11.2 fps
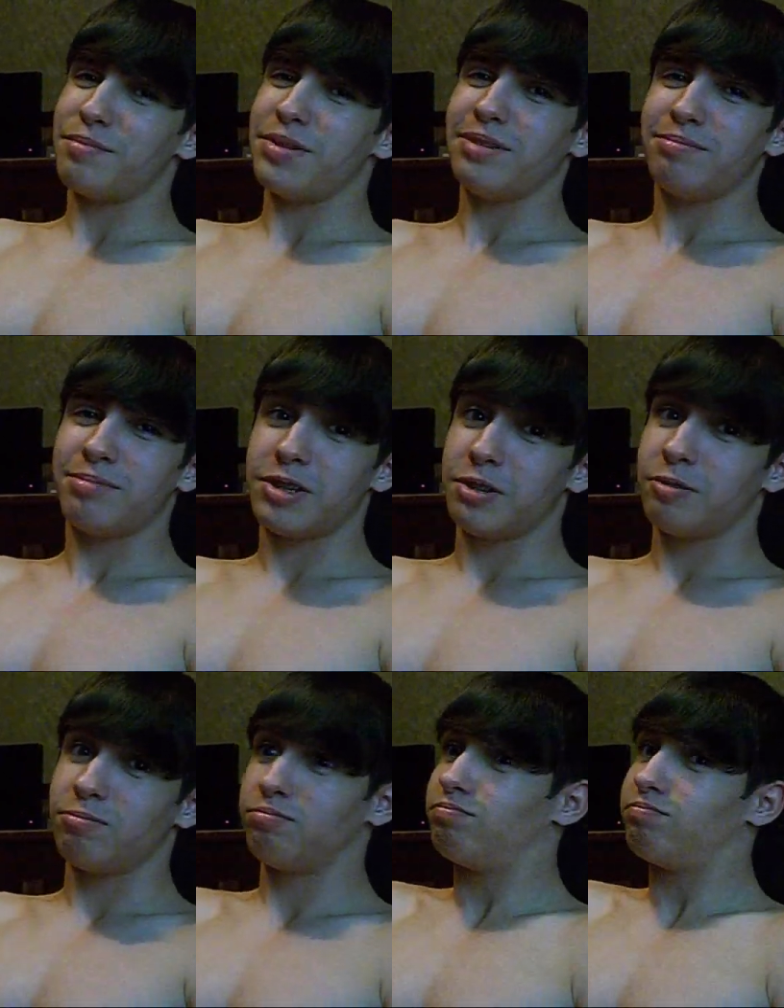I mean,
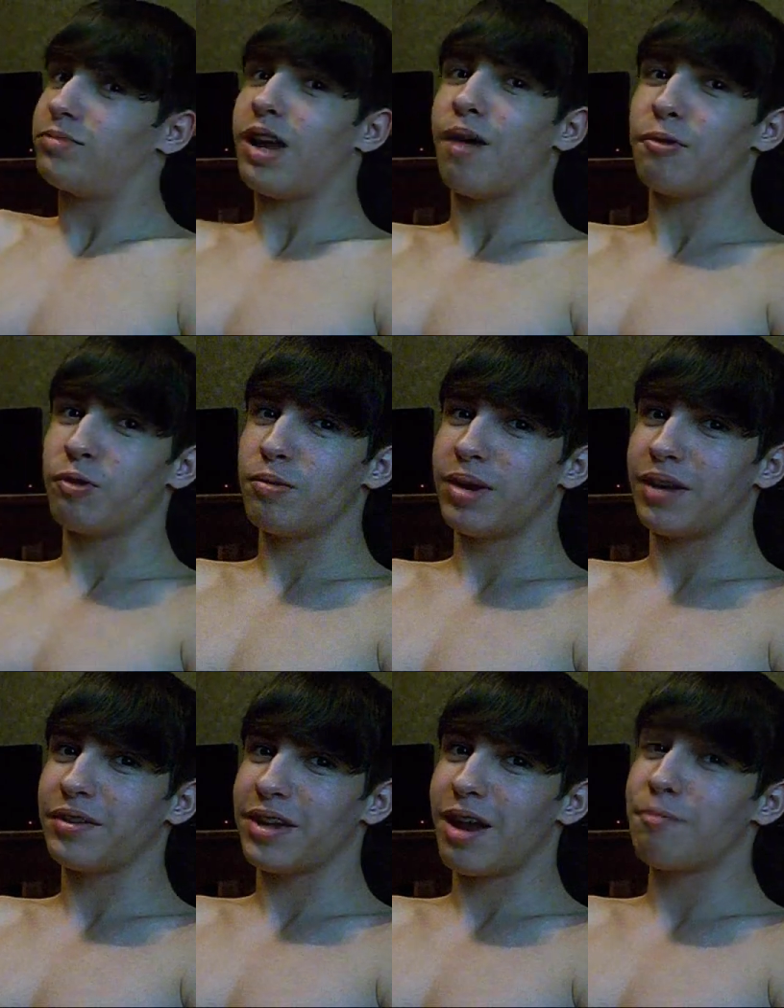so I'm the one
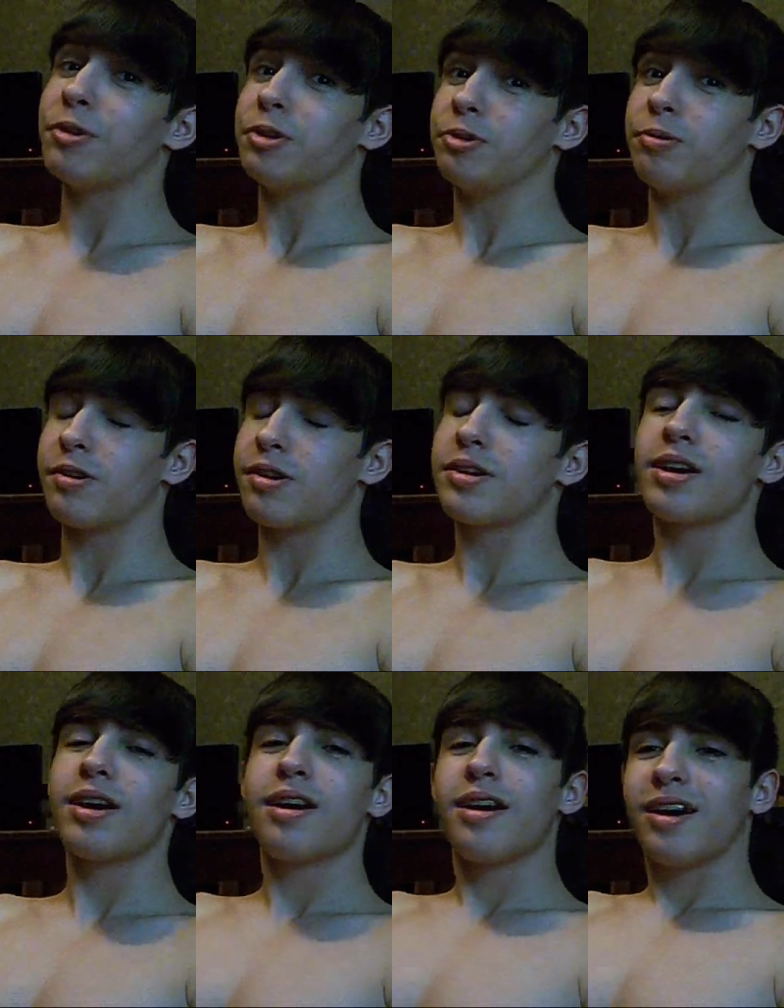behind the camera, you aren't.
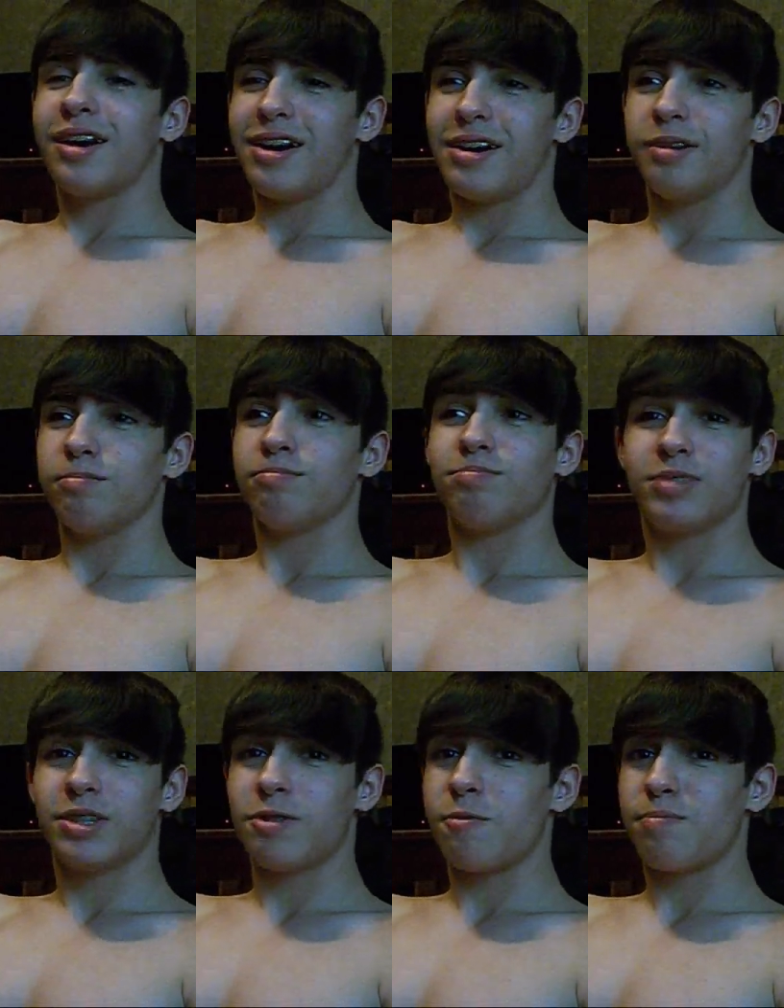
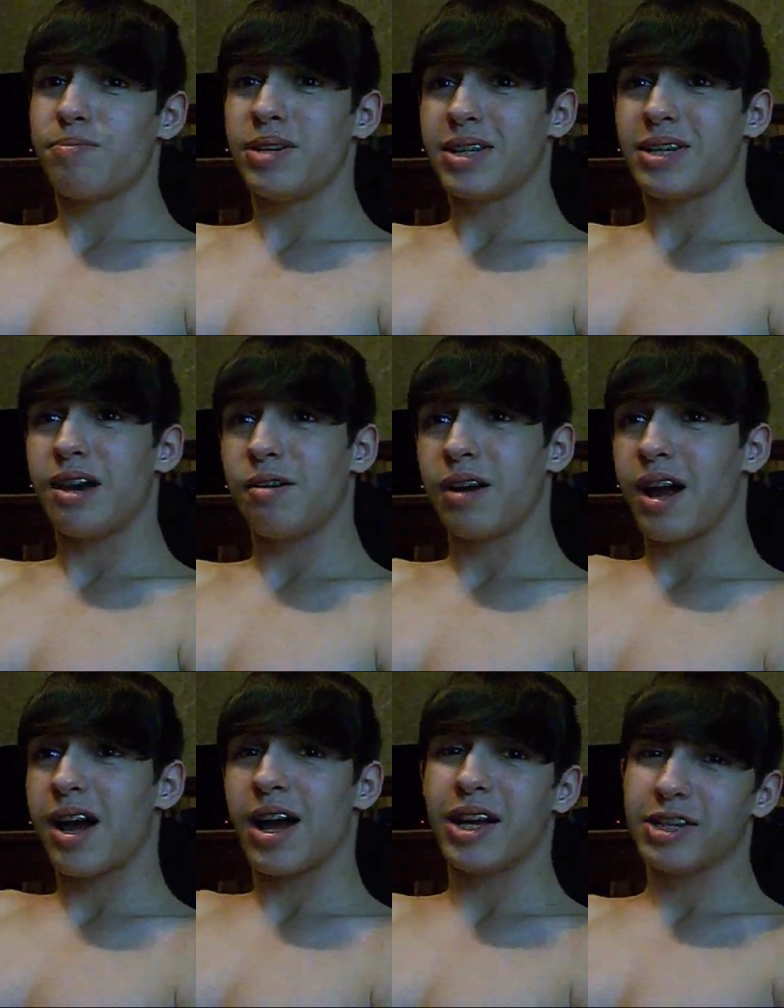So peace out,
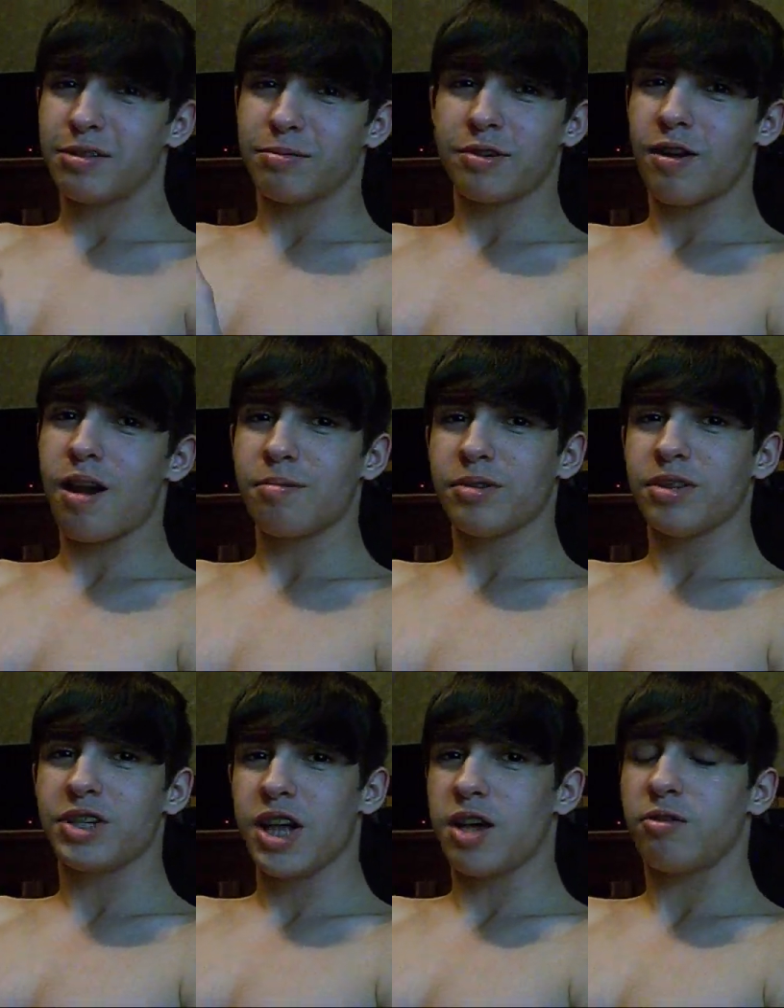guys. Subscribe to the
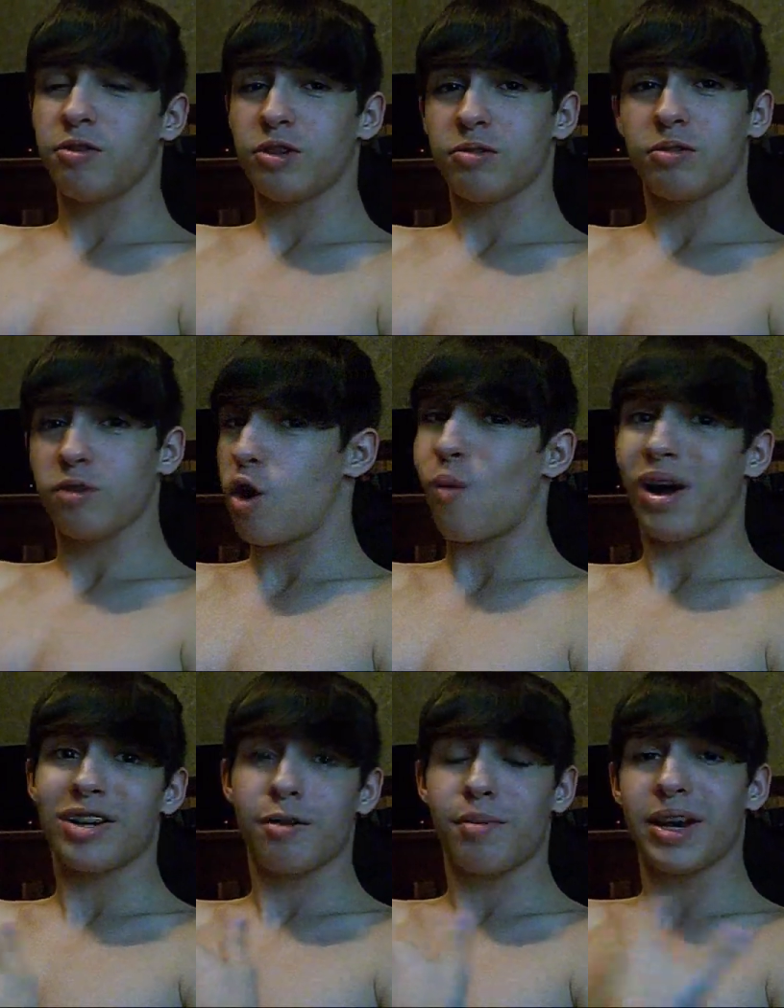channel. Go
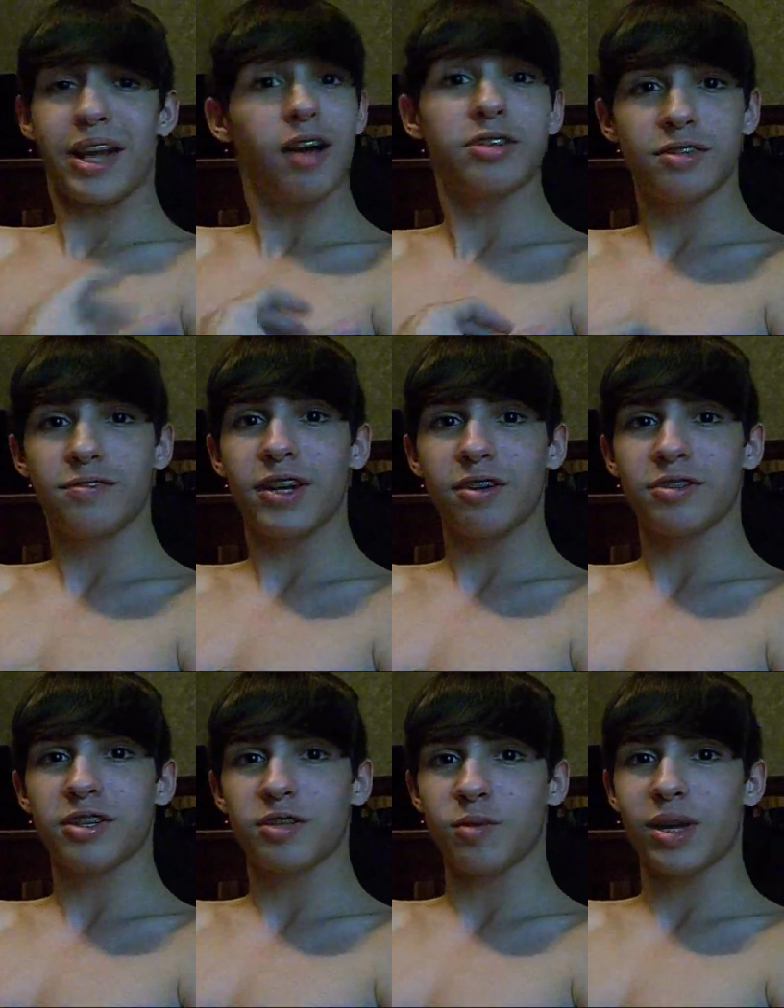watch everybody else's
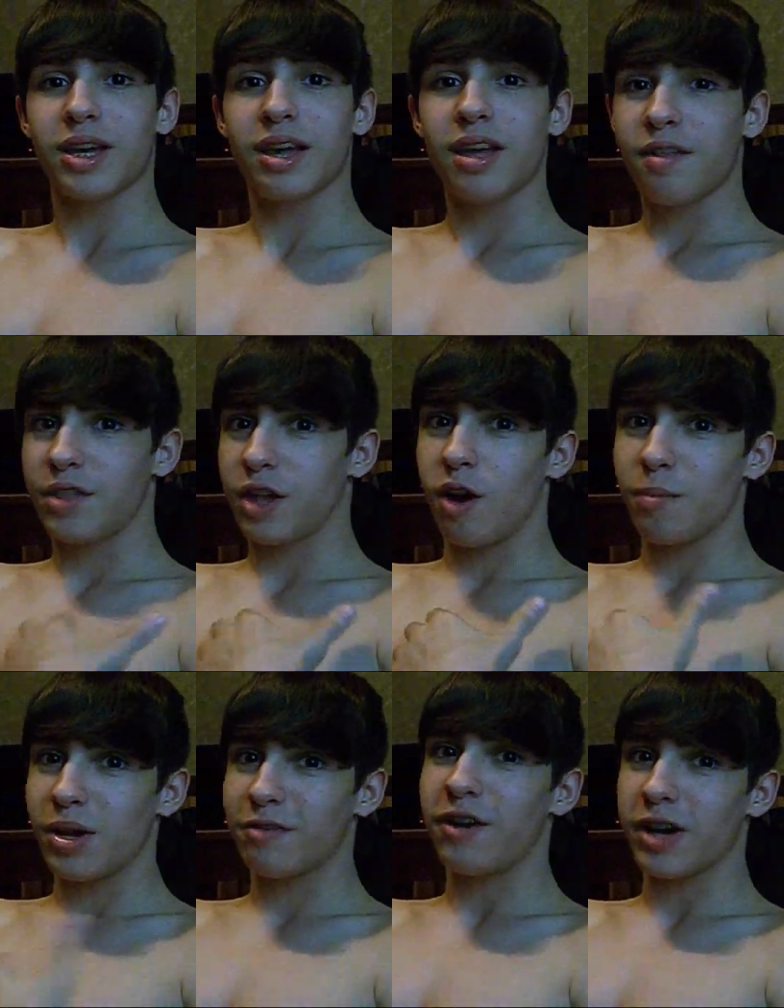videos this week. They all
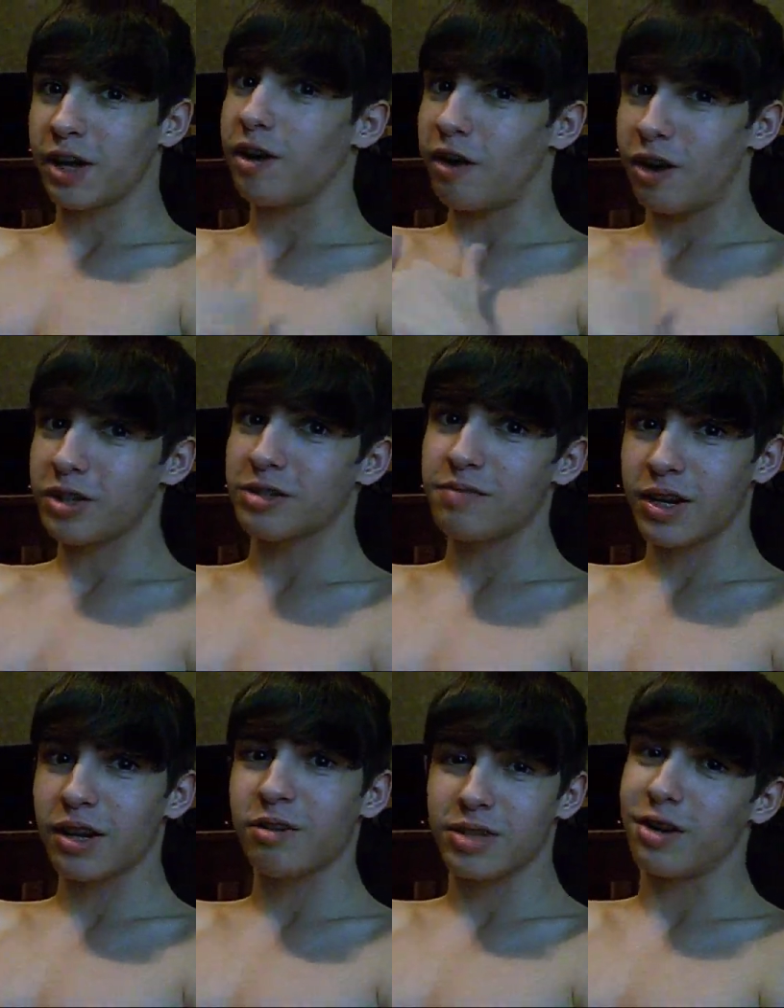made fucking awesome
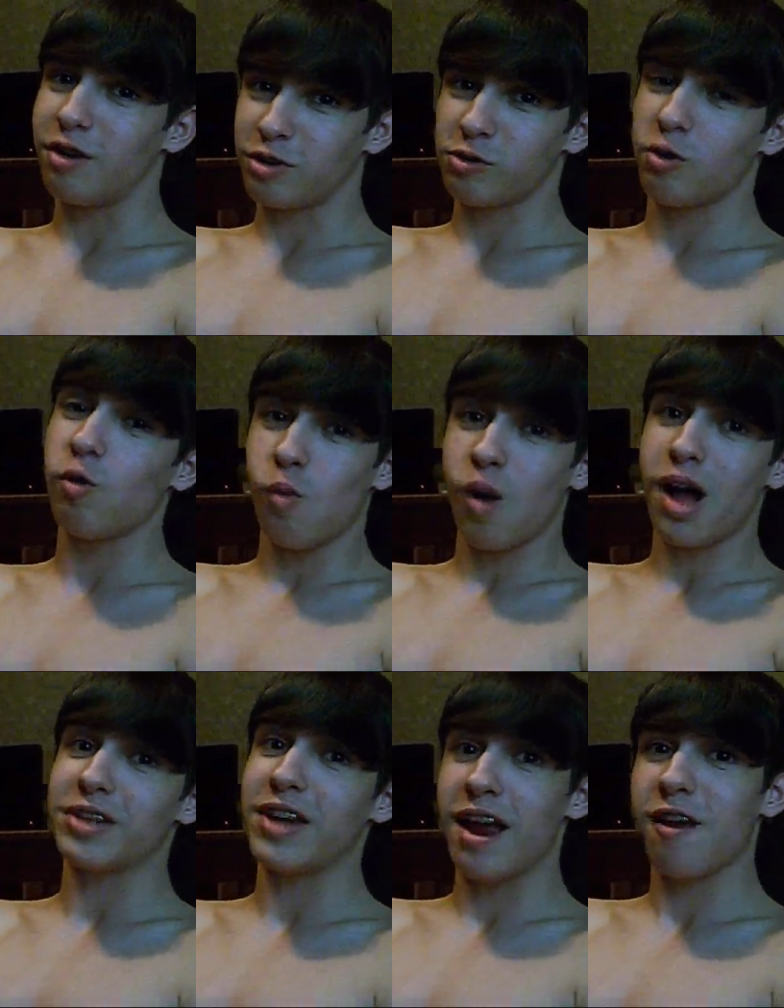videos, and also
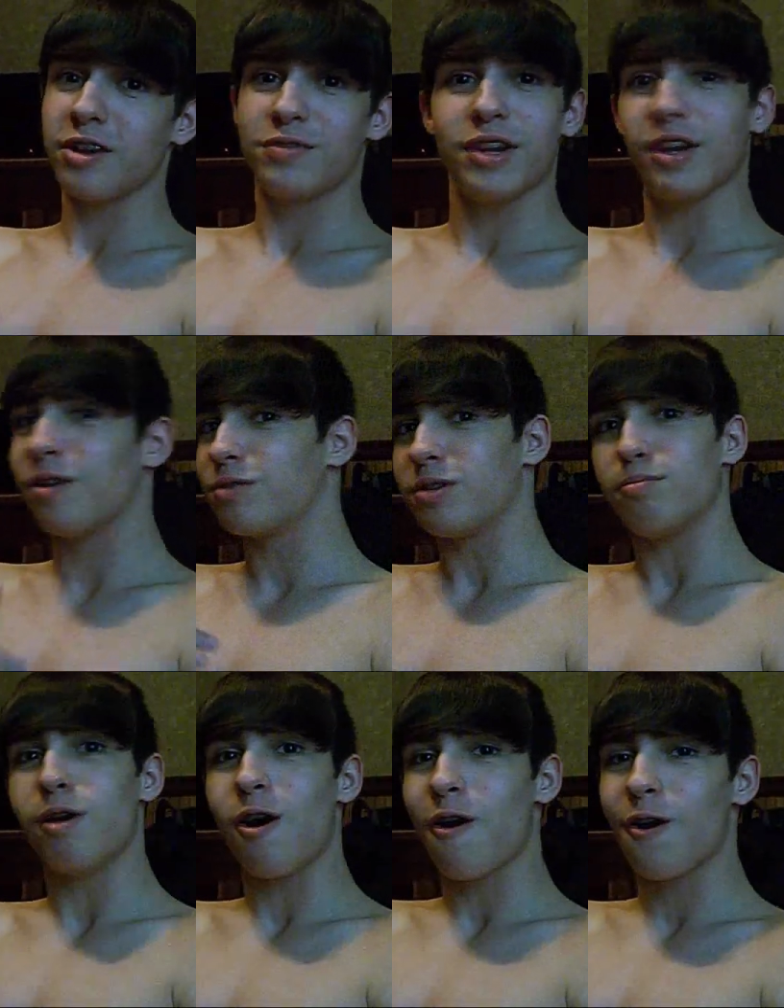watch Eric's video
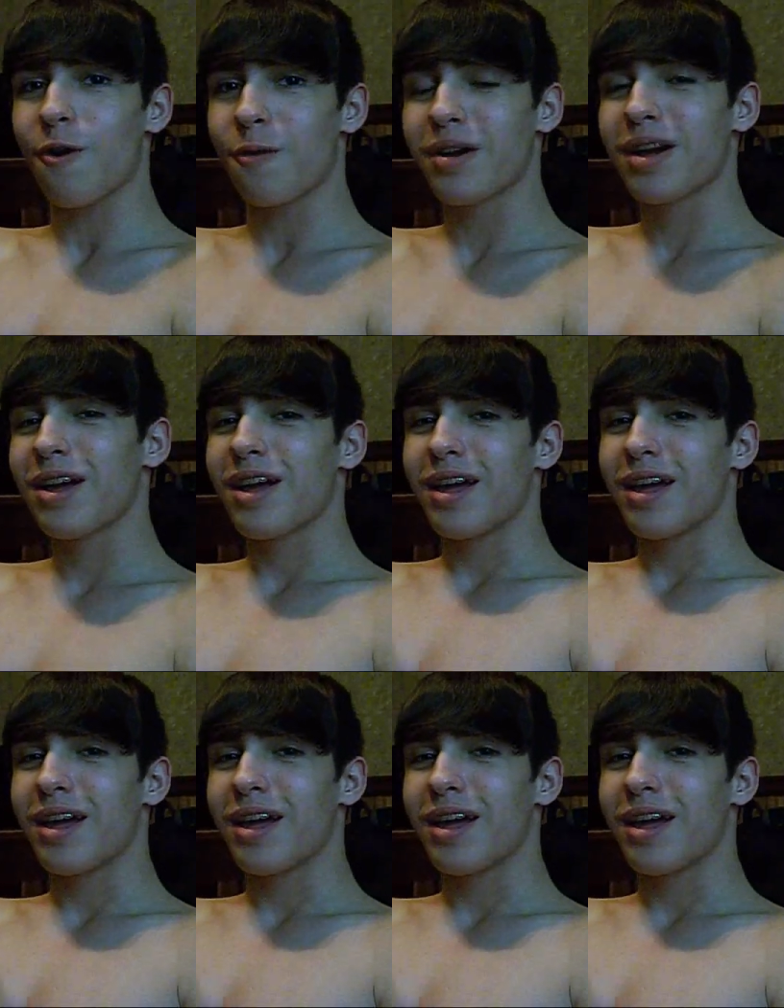tomorrow.